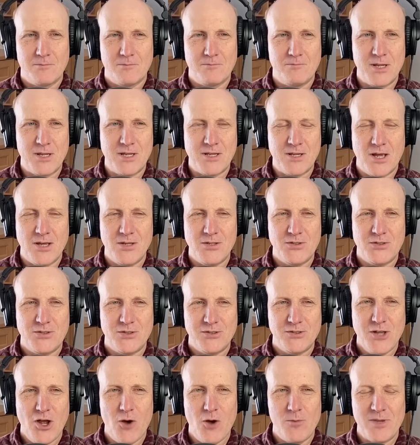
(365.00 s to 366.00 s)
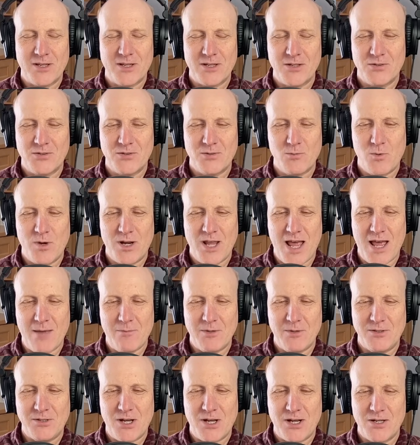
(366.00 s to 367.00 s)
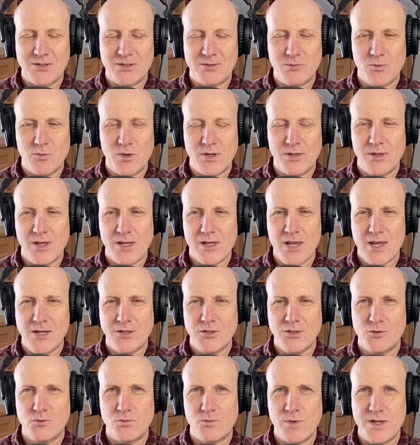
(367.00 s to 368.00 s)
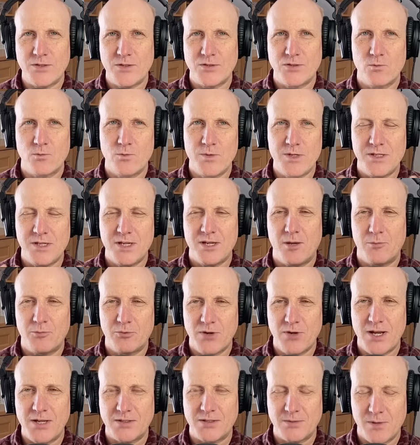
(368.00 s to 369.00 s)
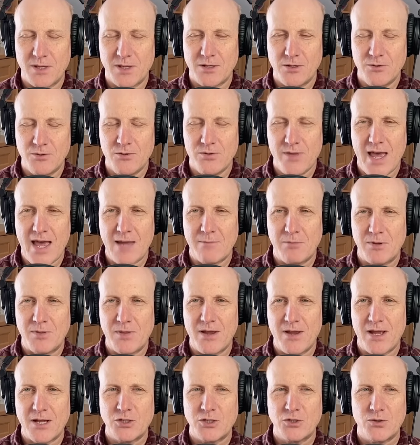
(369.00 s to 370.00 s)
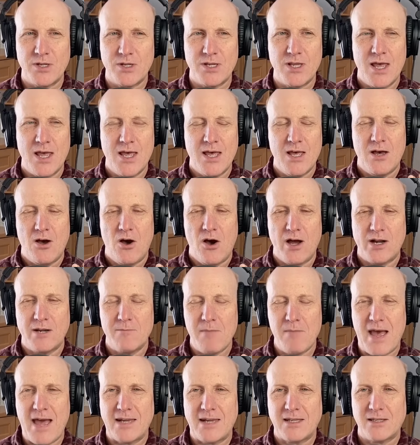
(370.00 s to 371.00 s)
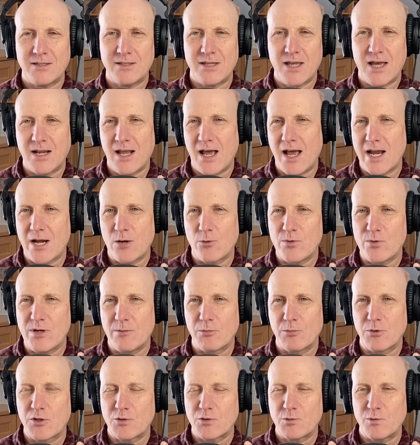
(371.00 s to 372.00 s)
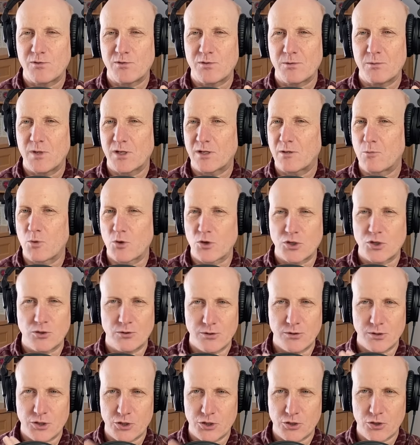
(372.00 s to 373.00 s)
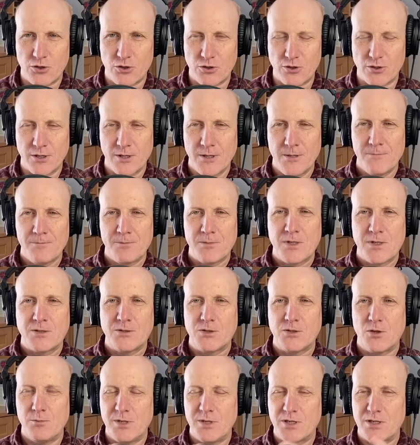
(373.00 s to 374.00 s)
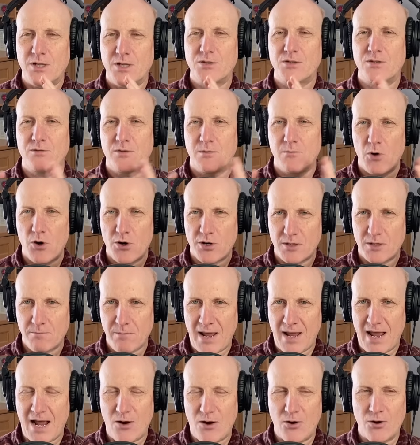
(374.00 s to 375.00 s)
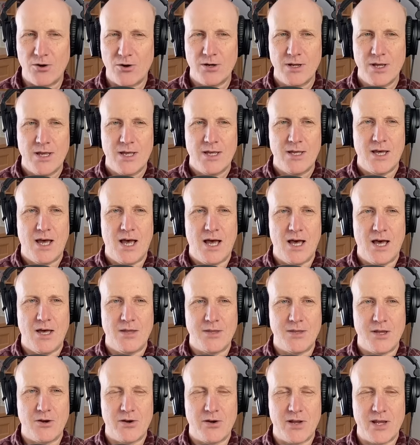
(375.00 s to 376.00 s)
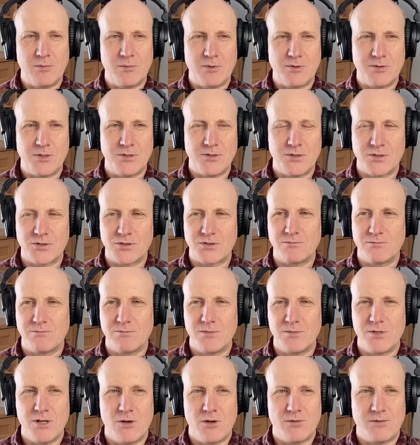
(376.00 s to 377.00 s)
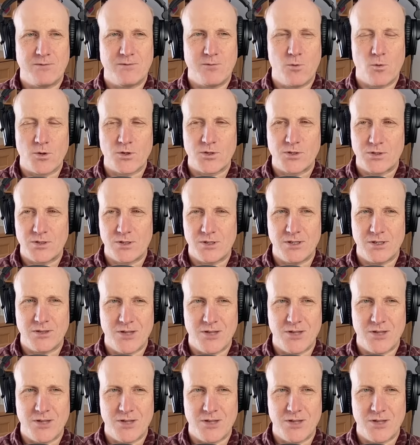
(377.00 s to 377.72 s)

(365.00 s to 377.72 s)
Because no, because what happened, John, is when they can't just raise the retail price, they can do that, but they actually automatically got higher reimbursement from the commercial insurer. So because of the market power, uh, they are able to just you know force the